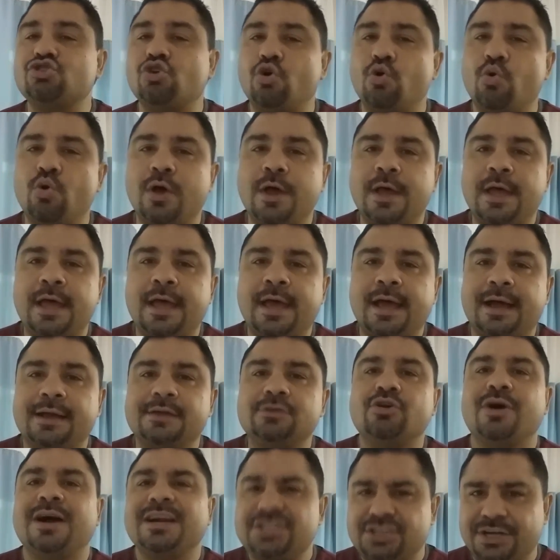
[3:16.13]
So,
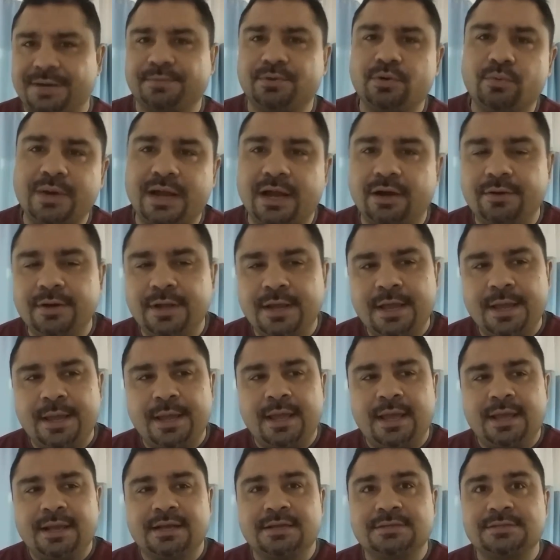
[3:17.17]
I shopped around
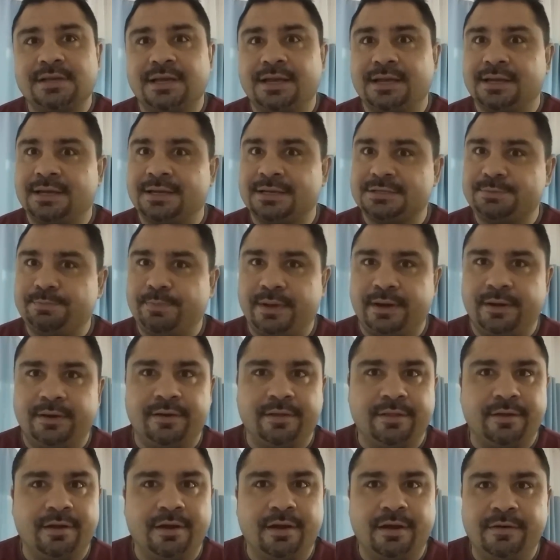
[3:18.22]
because I ain't going to
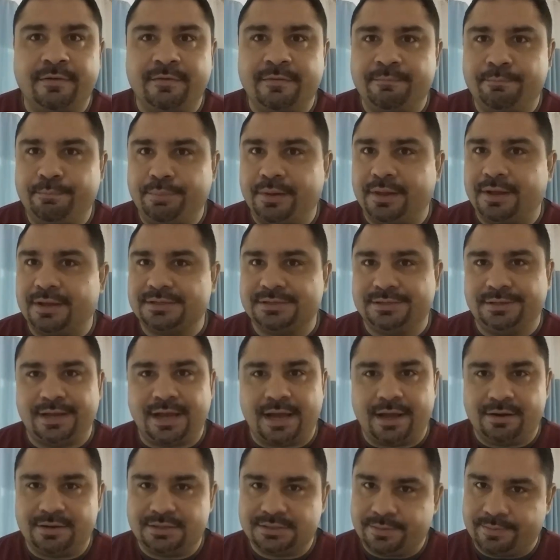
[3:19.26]
spend another
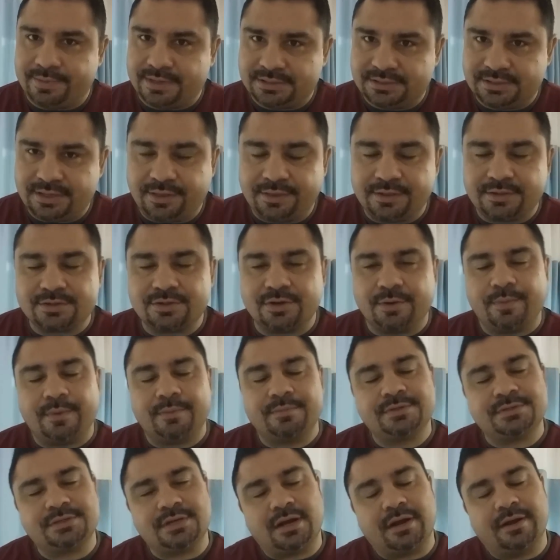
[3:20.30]
$100+ on my
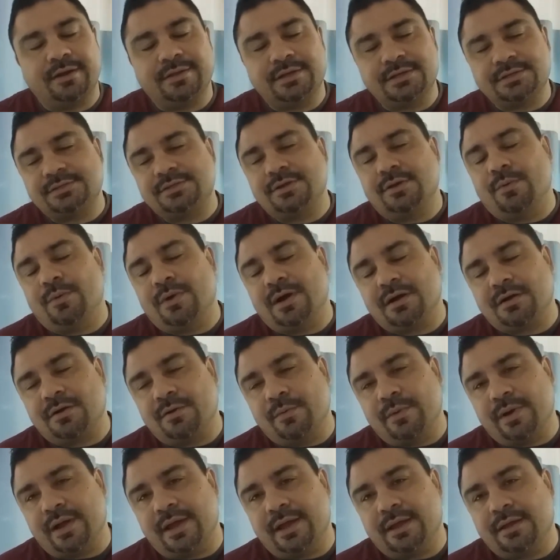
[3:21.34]
stethoscope. I'm sorry, they still
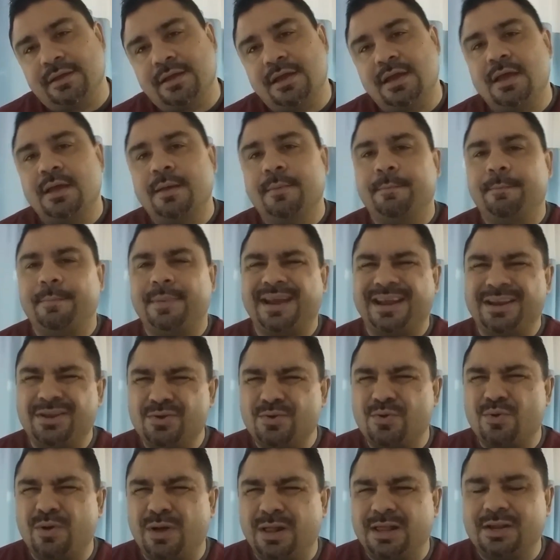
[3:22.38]
walk away.
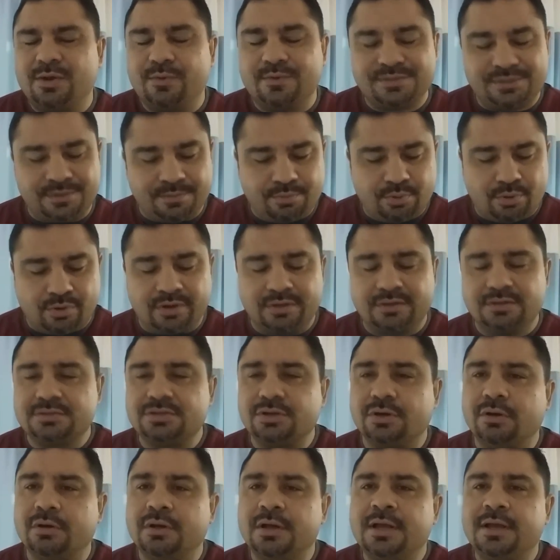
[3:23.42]
But I knew quality was
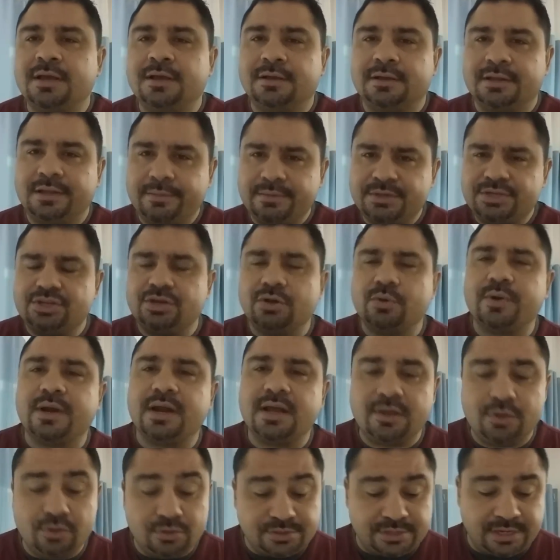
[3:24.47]
important. So let me
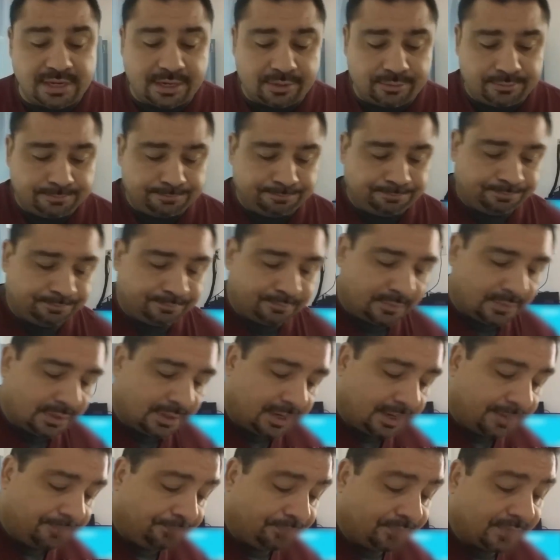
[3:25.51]
share what I use now.
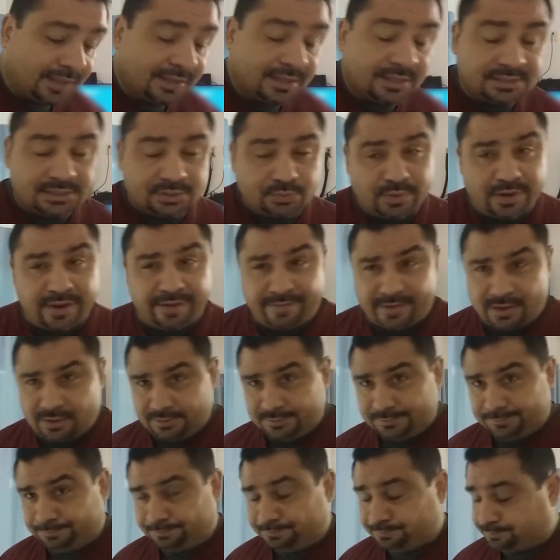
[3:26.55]
Okay, this is what
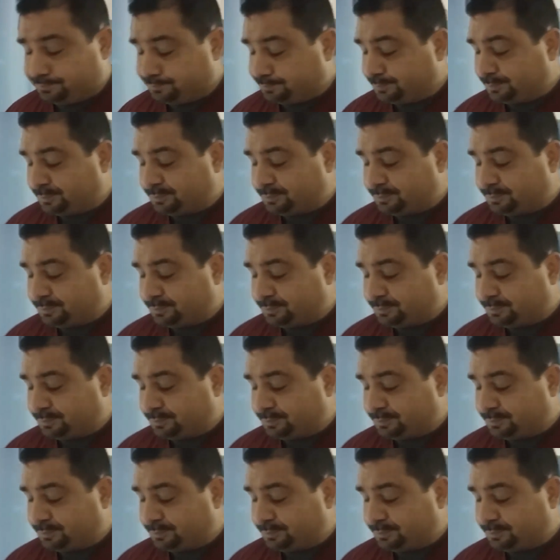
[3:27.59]
I found.